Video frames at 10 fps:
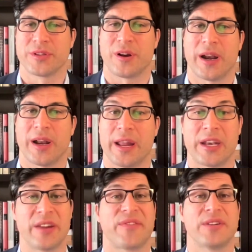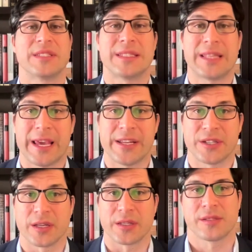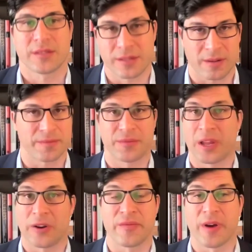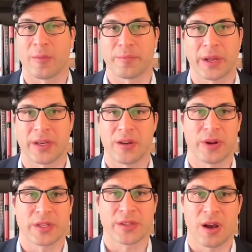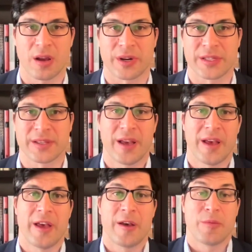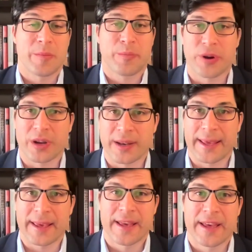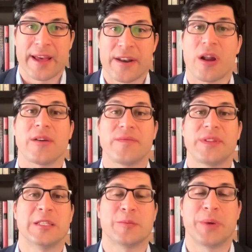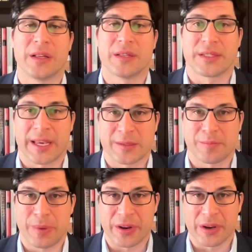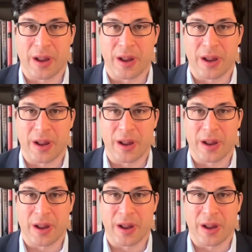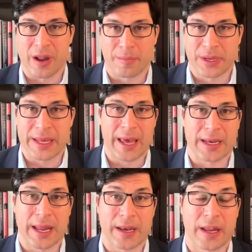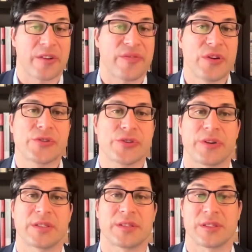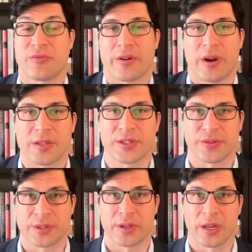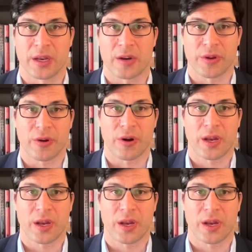are at different stages of their development in US Congress. But importantly, none of these bills has been adopted yet, and their future is rather uncertain in that regard.